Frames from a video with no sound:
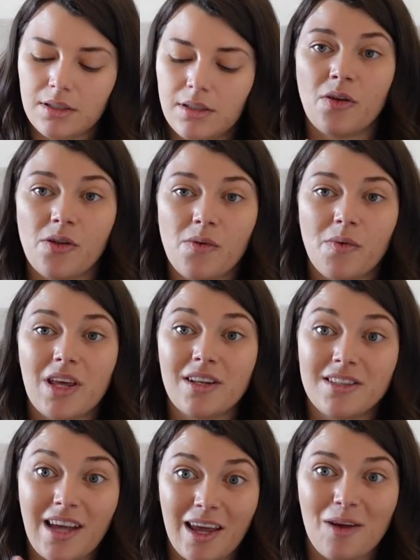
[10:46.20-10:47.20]
so that we can
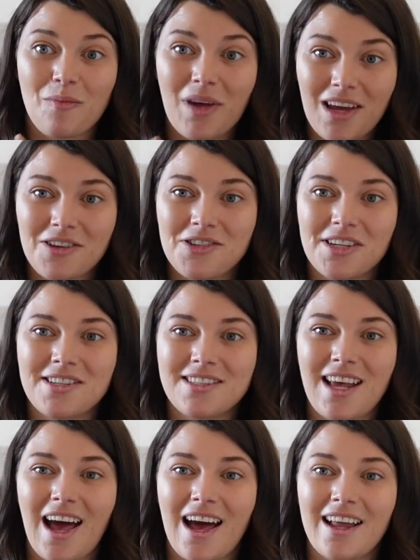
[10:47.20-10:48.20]
take
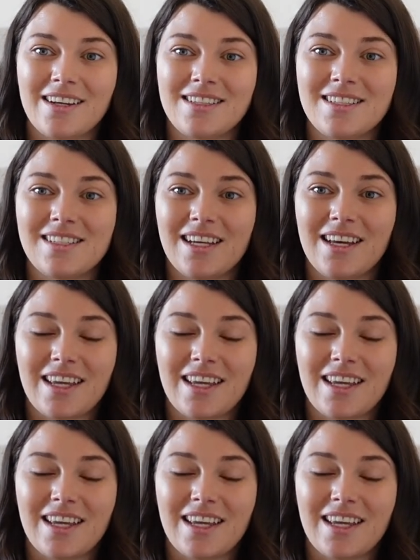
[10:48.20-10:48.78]
pictures and uh,